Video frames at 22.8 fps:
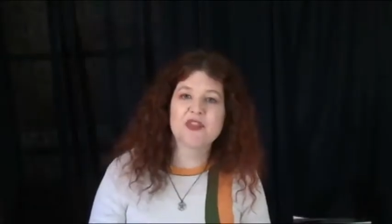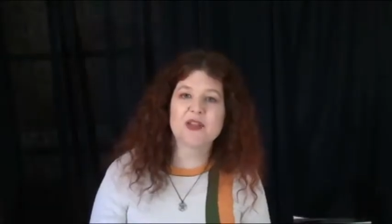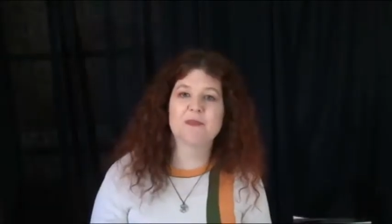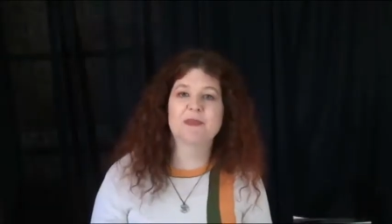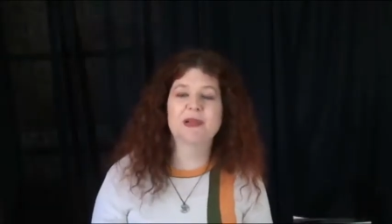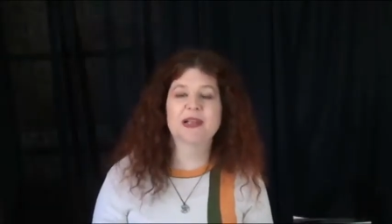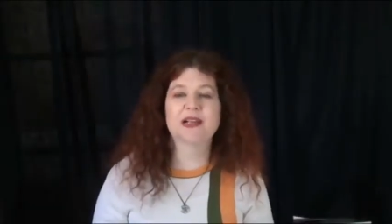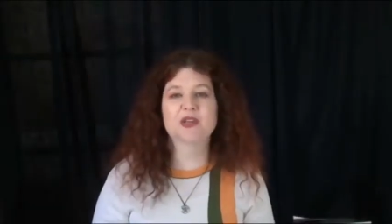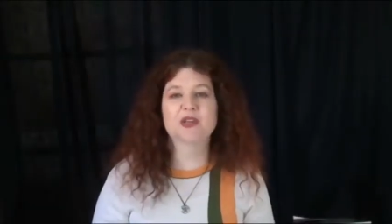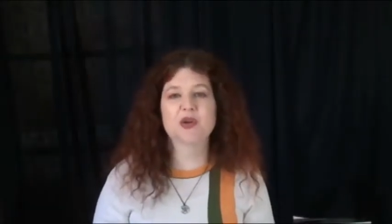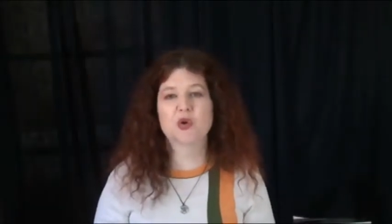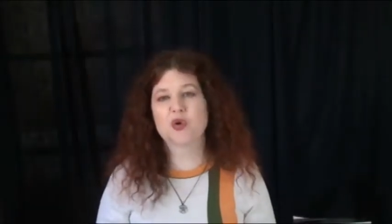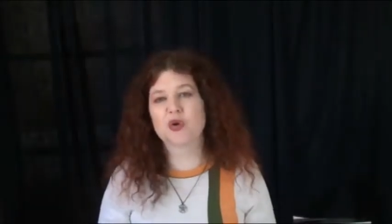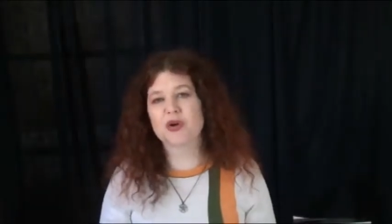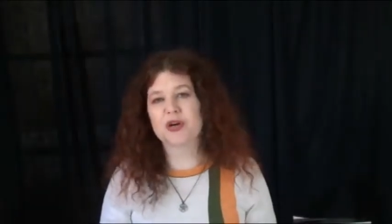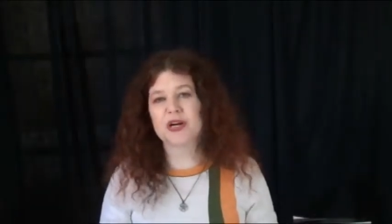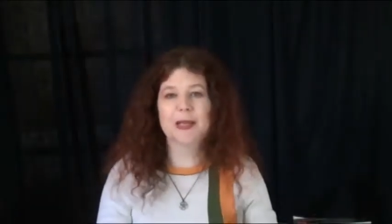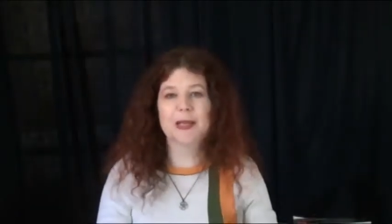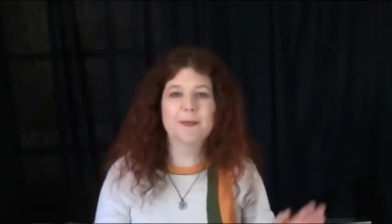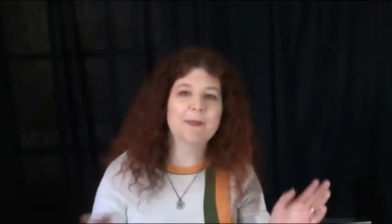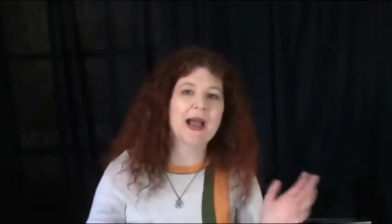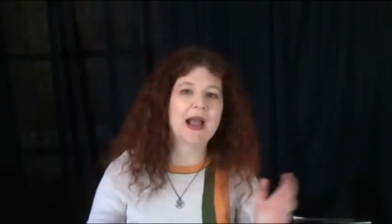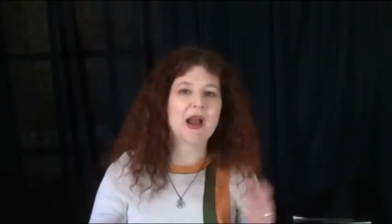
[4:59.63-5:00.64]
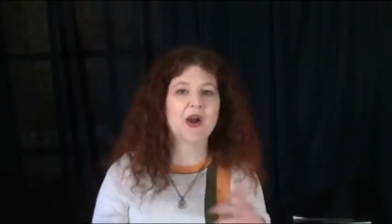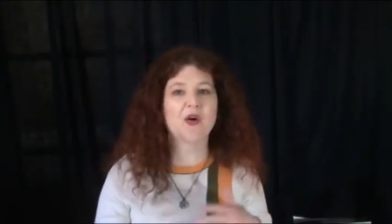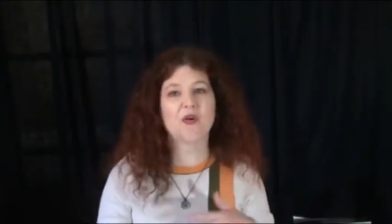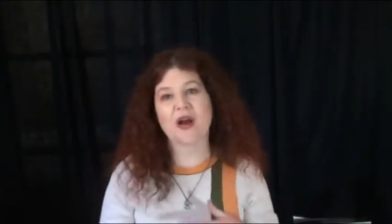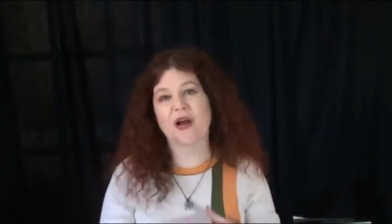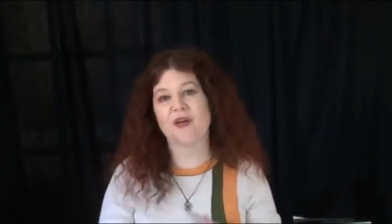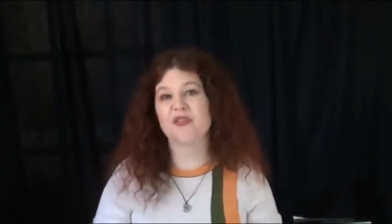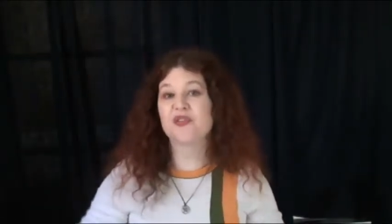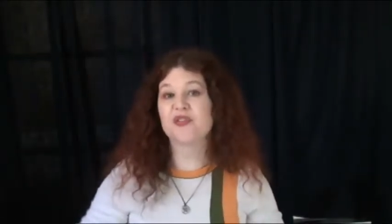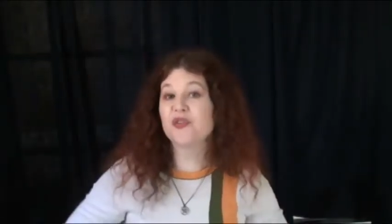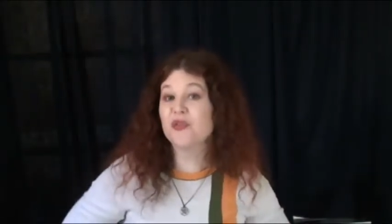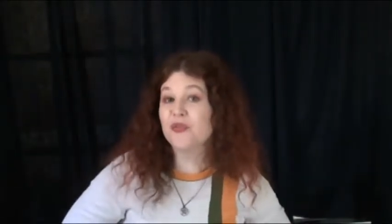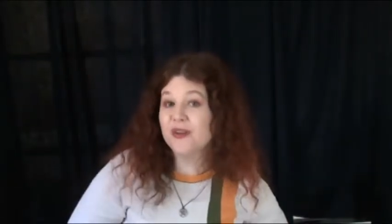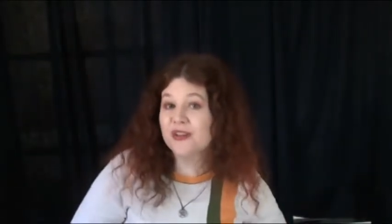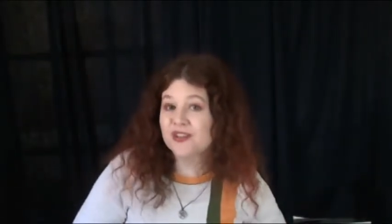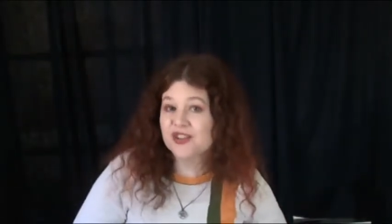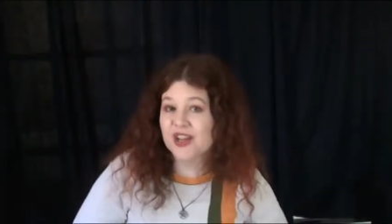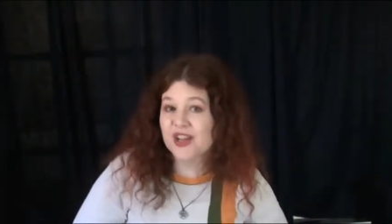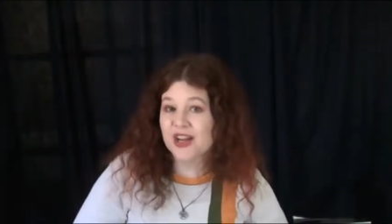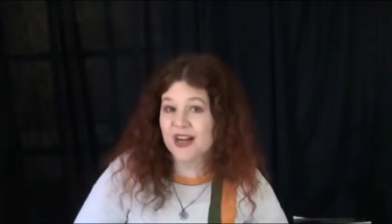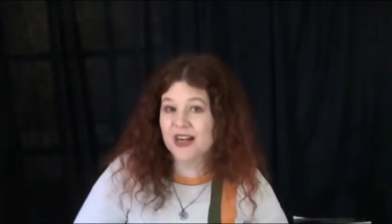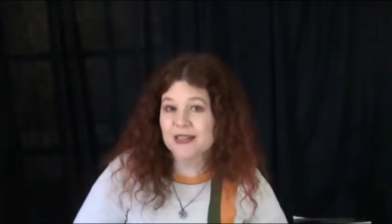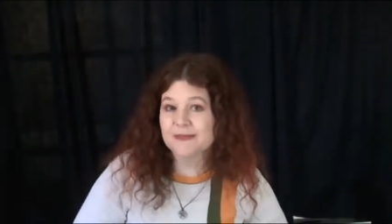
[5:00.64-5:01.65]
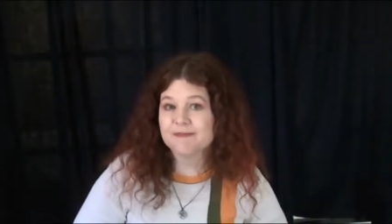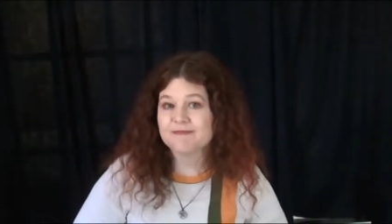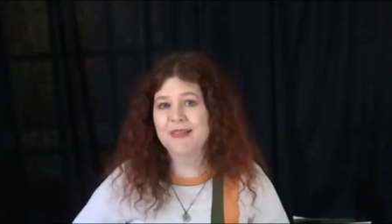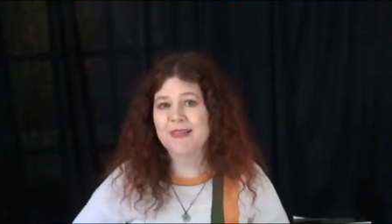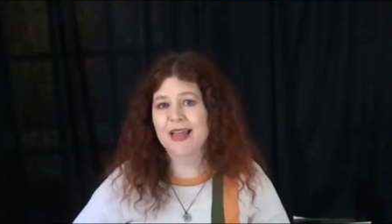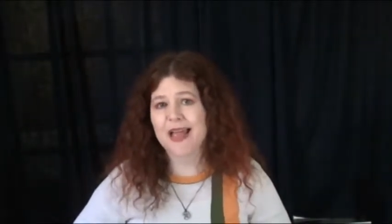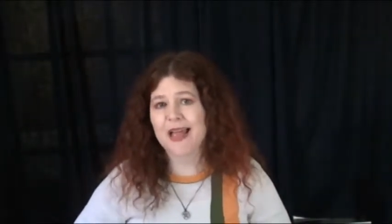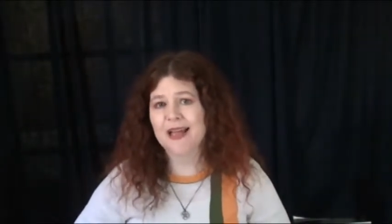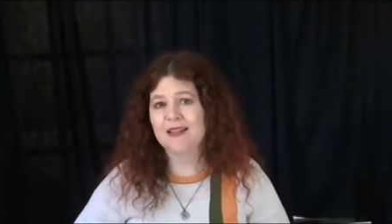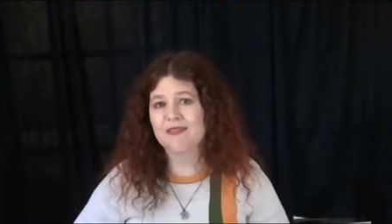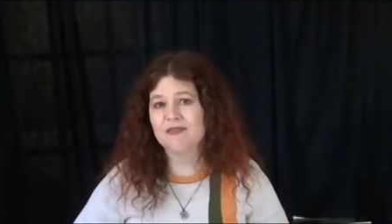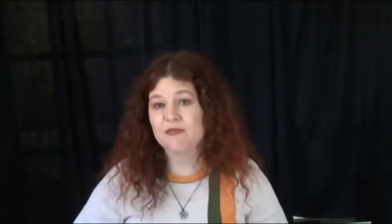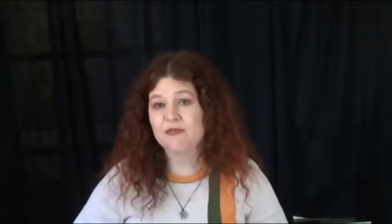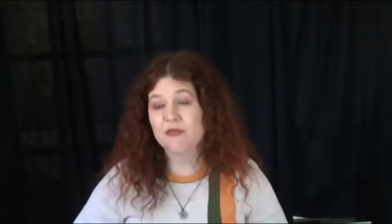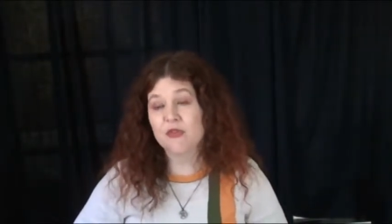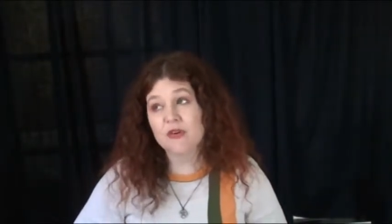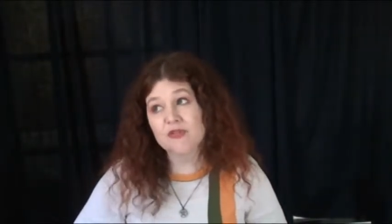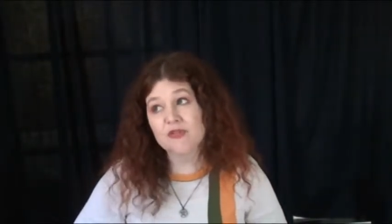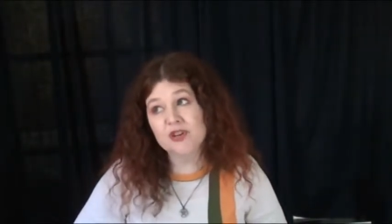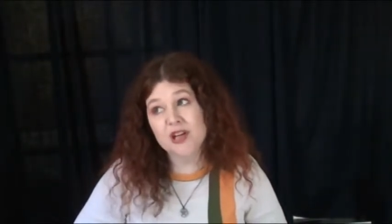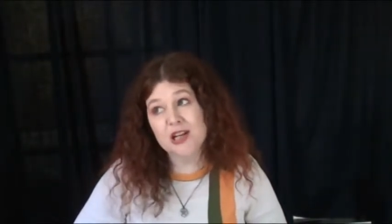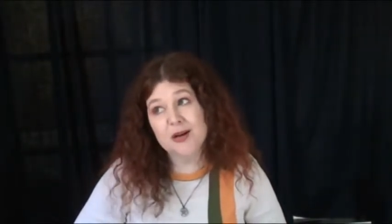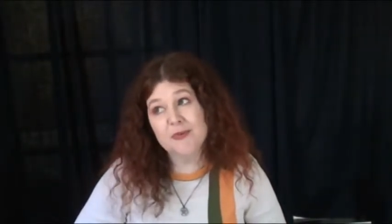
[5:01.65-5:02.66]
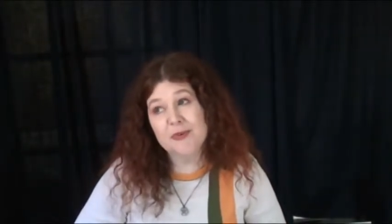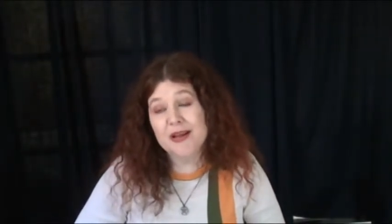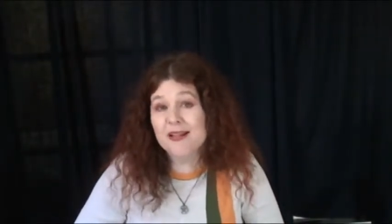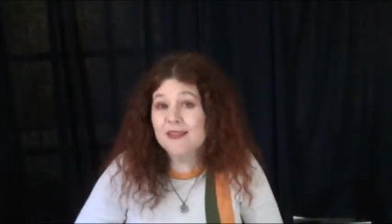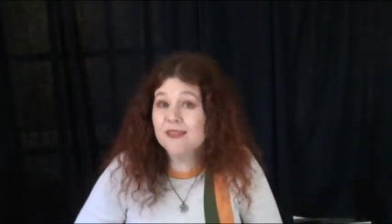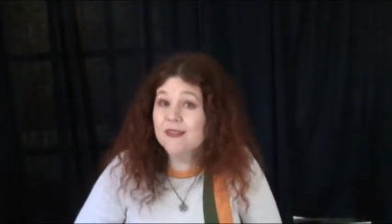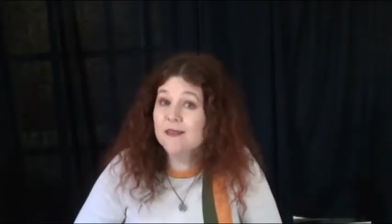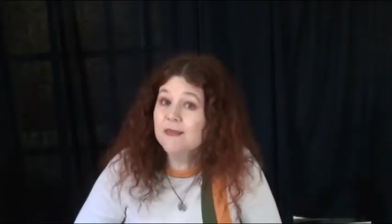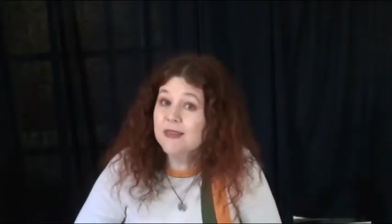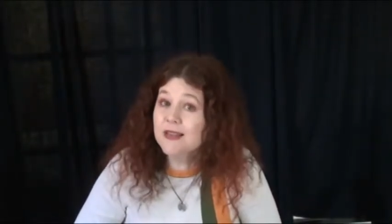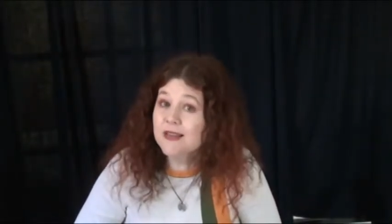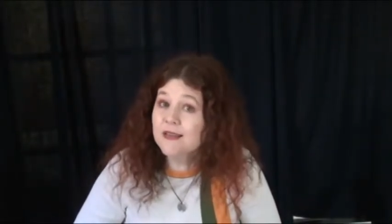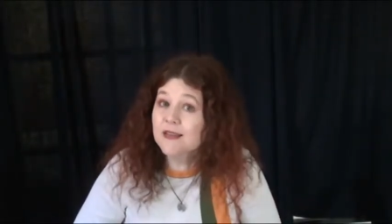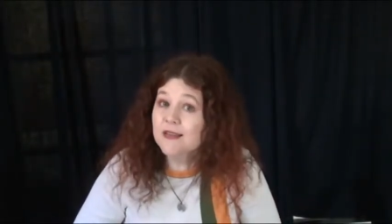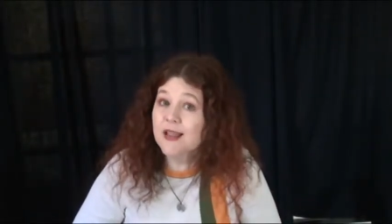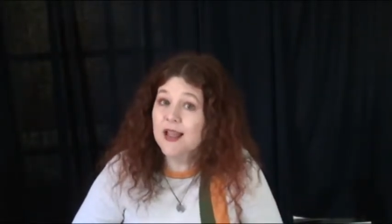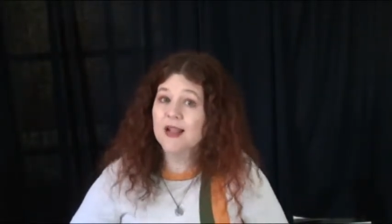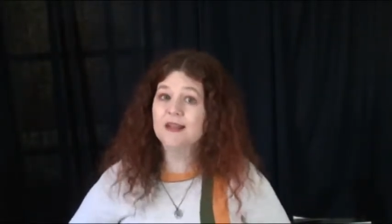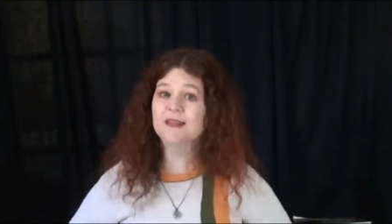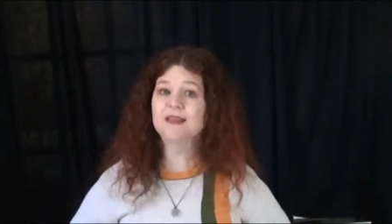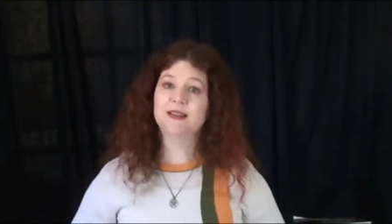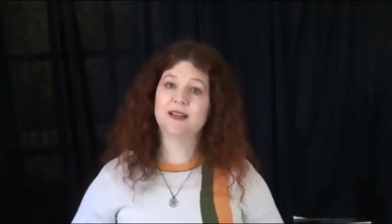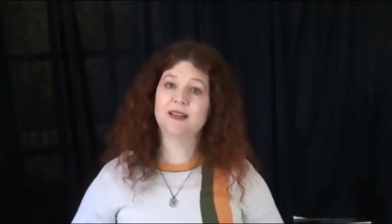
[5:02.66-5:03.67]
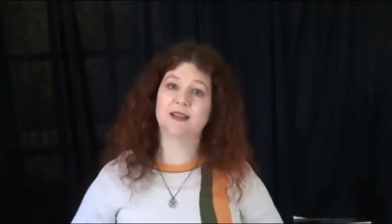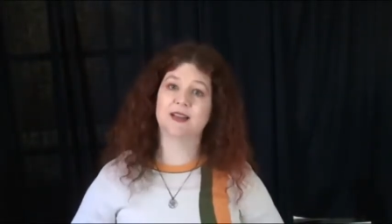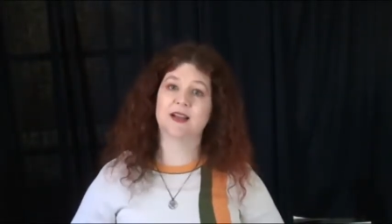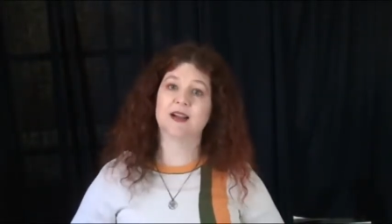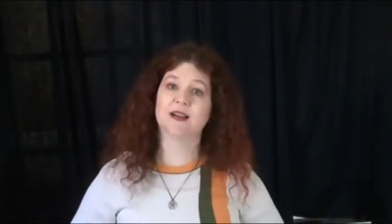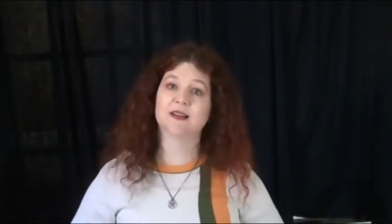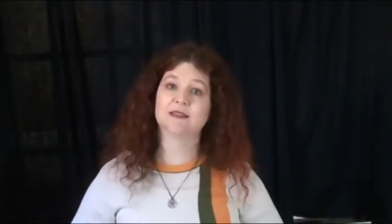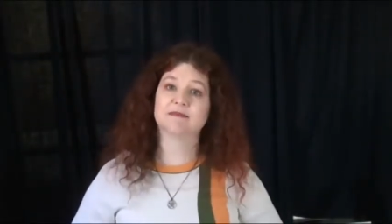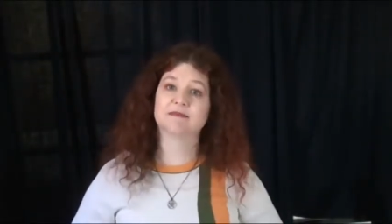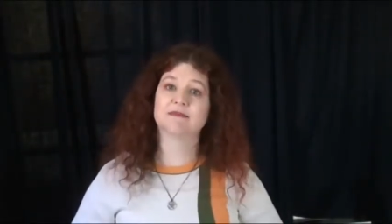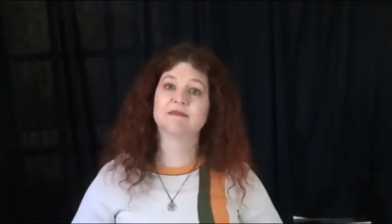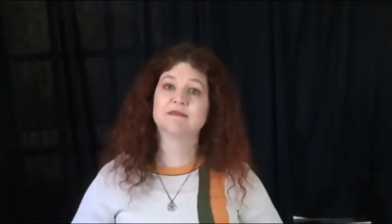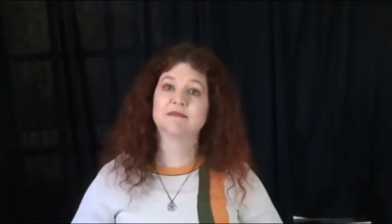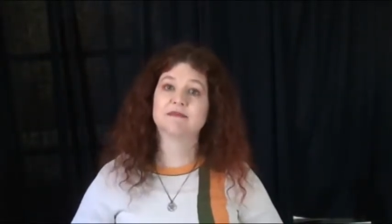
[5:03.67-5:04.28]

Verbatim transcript: for the obligatory background story share. And fortunately, we get some decent acting in here.